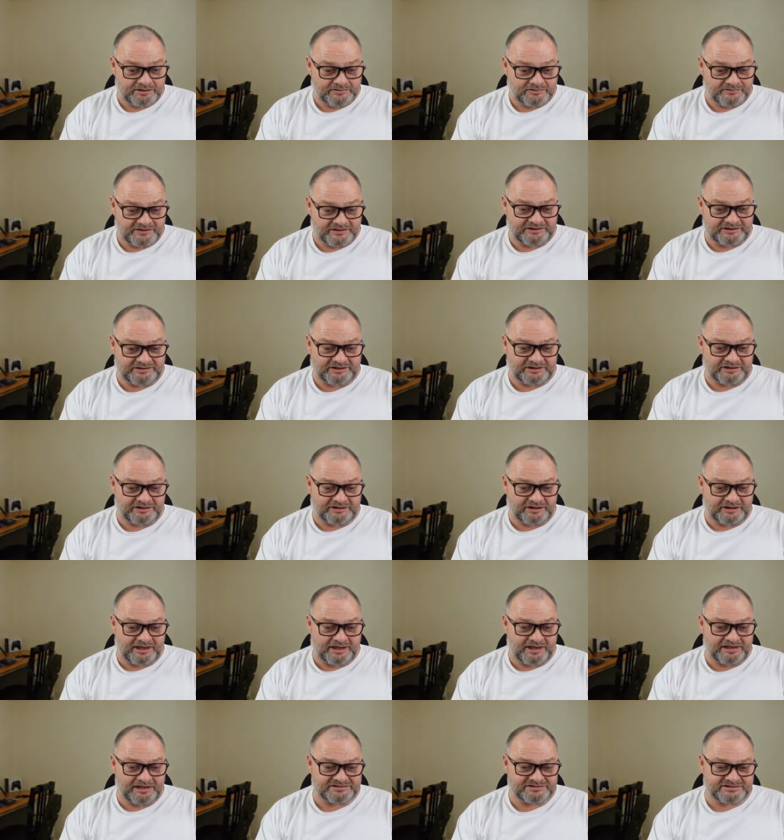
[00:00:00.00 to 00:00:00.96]
They didn't
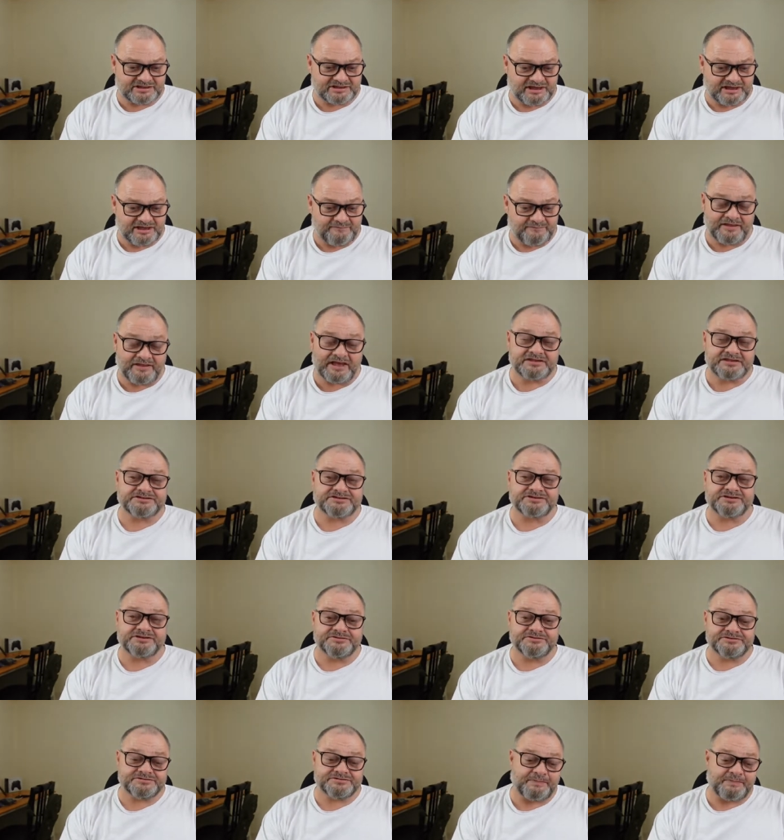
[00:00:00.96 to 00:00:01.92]
last time. That's
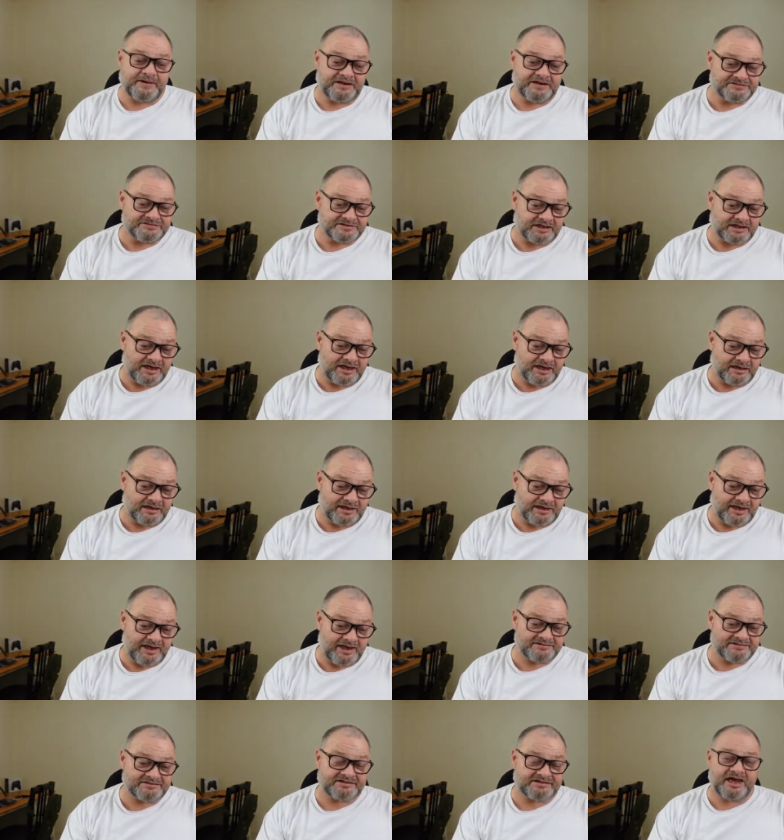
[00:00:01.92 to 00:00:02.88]
true, Space Gal.
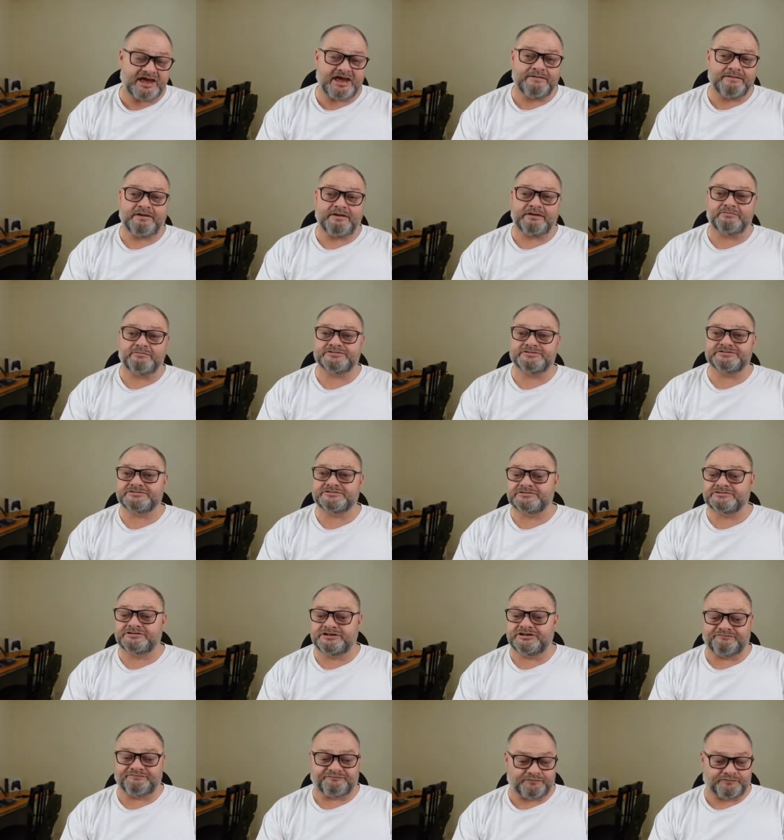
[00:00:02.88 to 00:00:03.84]
Last time it was
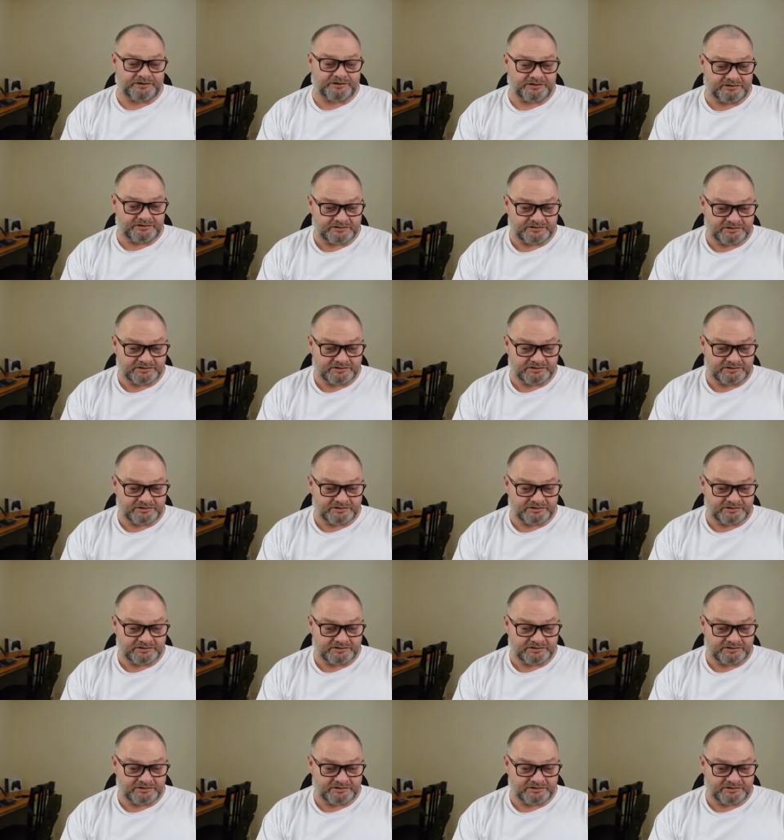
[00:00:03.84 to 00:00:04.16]
different.